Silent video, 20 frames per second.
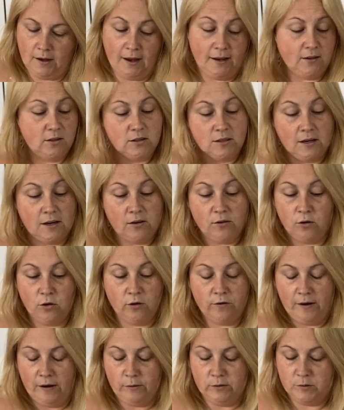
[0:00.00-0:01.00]
I just
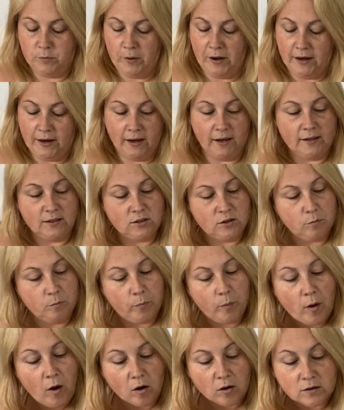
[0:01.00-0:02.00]
love how it's packaged. The
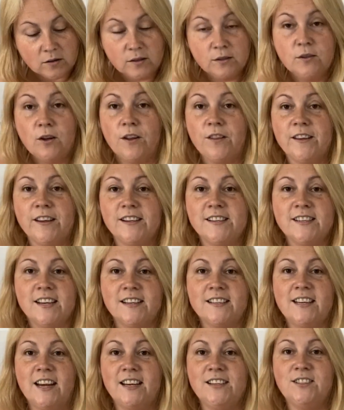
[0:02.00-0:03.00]
box has got the
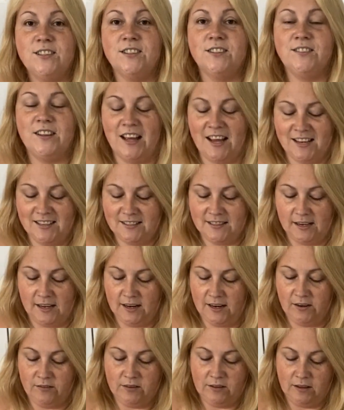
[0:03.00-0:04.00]
indentation of the
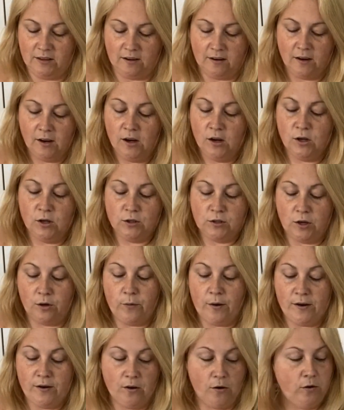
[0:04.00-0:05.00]
headset and everything.
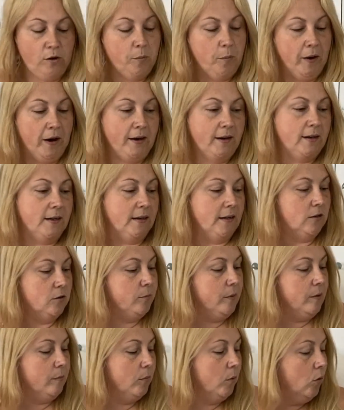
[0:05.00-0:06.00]
So I know you're paying a
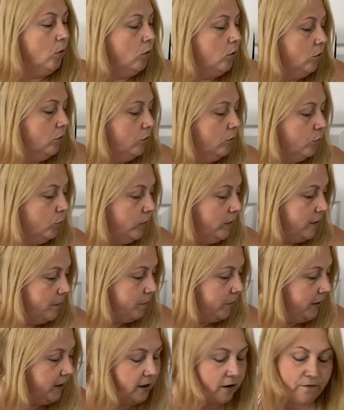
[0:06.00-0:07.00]
little bit more with
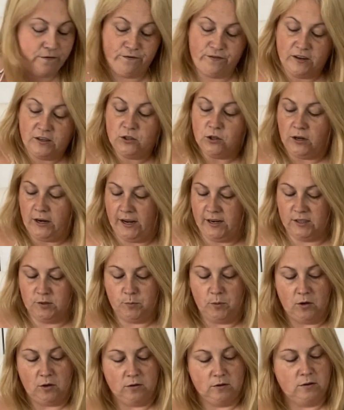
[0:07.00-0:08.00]
it being official
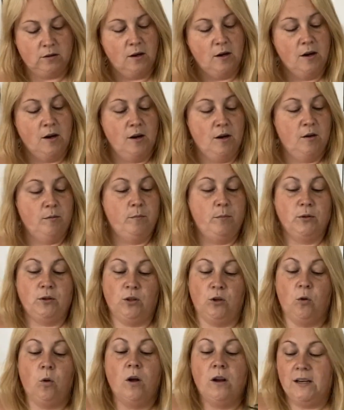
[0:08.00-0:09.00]
Xbox.
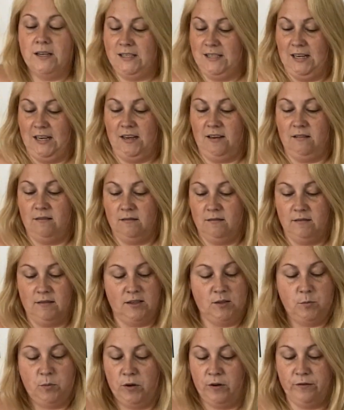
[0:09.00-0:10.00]
But the quality
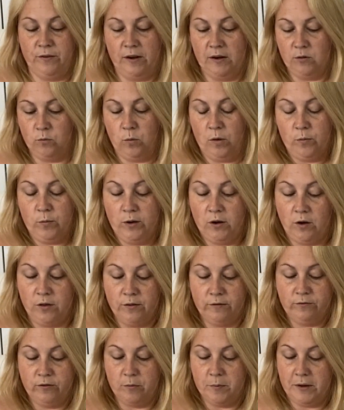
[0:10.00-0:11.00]
is perfect. When we
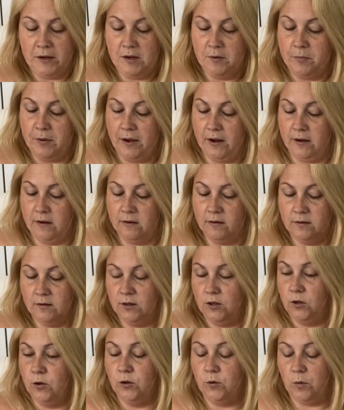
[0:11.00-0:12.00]
got them from eBay,
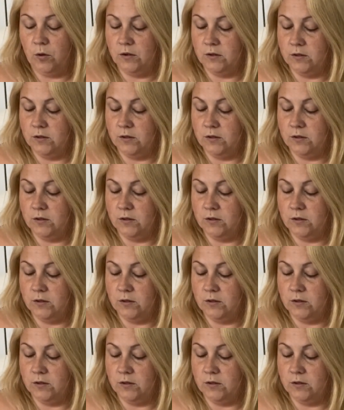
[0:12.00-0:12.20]
the other